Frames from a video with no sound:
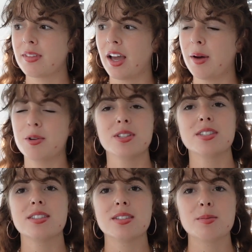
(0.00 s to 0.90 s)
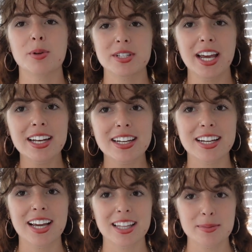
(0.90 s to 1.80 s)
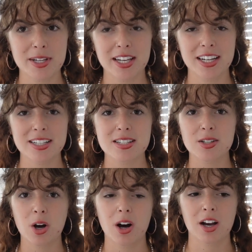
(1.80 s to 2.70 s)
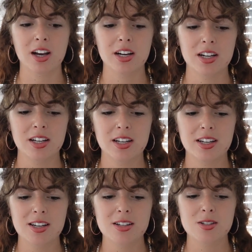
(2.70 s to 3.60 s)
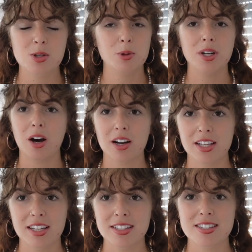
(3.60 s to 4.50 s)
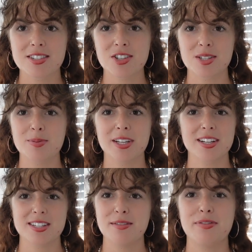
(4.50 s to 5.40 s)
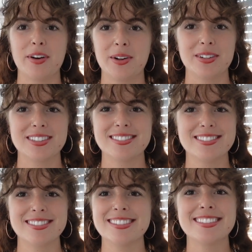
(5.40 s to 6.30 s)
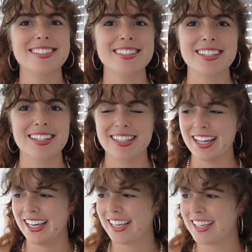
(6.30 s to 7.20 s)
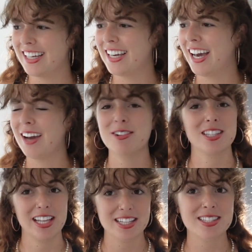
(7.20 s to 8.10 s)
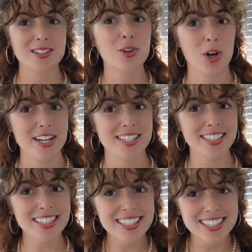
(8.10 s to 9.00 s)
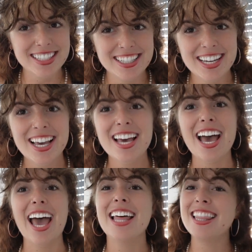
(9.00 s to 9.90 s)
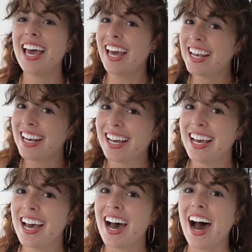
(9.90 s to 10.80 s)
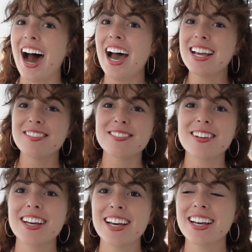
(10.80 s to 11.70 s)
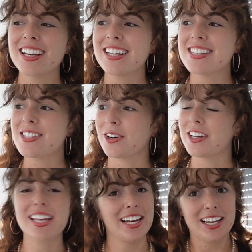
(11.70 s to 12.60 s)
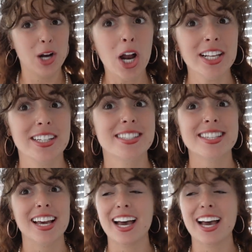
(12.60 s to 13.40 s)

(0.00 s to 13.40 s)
I was pretending at the beginning to talk to an audience just because it felt like I was less crazy. And then I've started getting an audience.